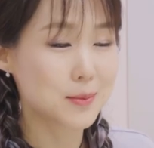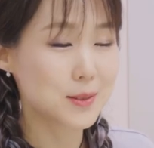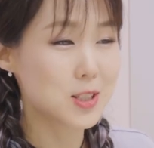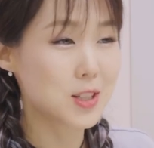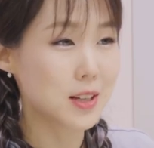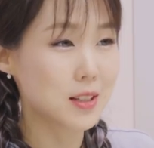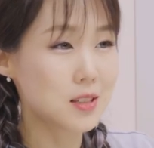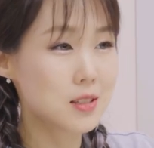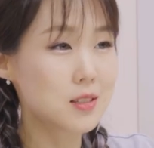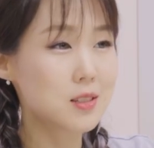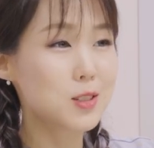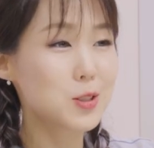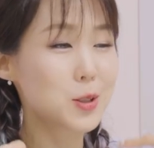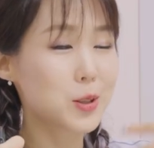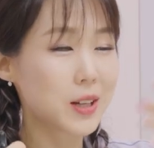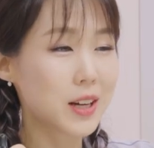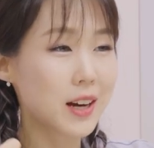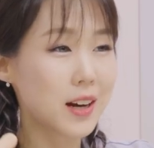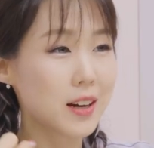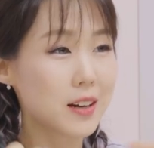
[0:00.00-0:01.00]
just to
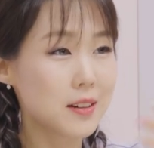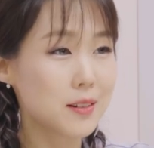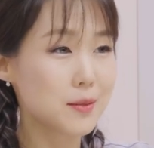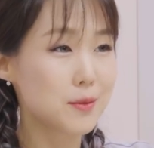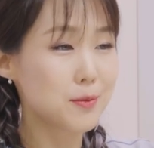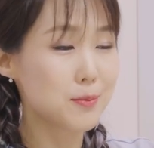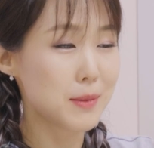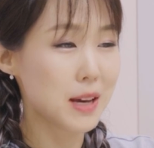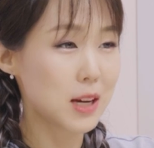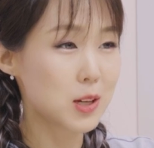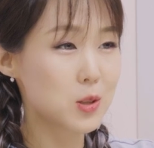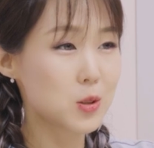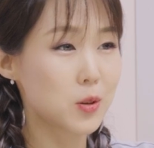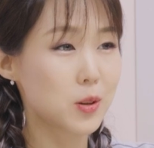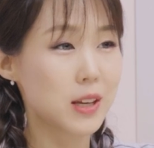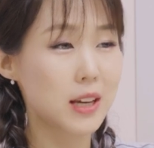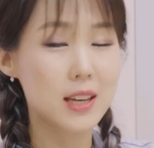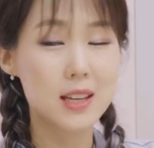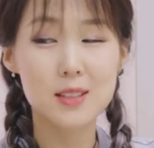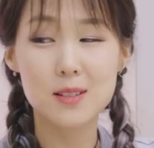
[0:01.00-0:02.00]
kind of make sure
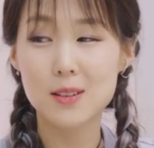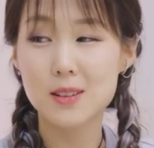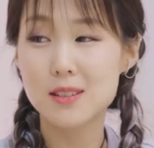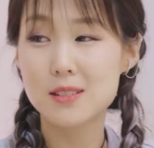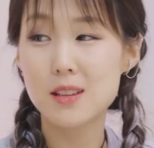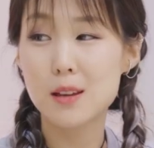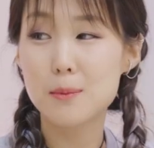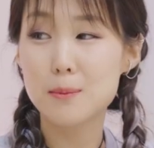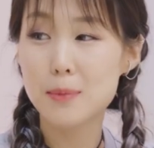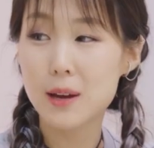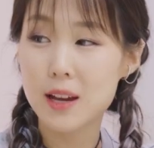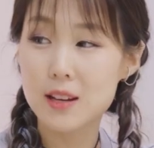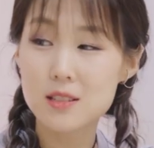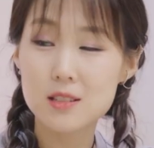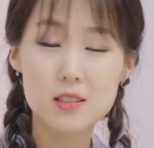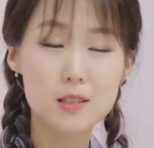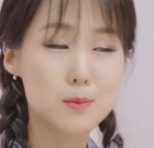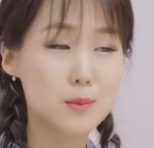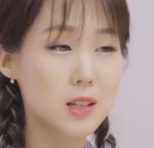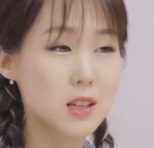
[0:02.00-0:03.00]
that he's on the same page
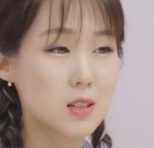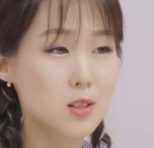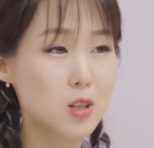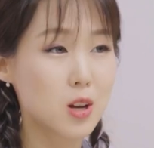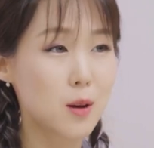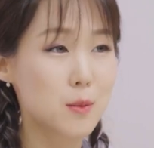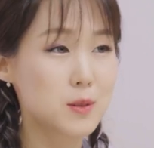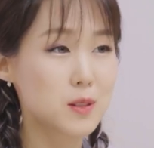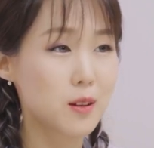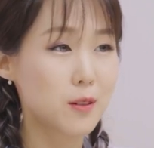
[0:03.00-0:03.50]
as me in terms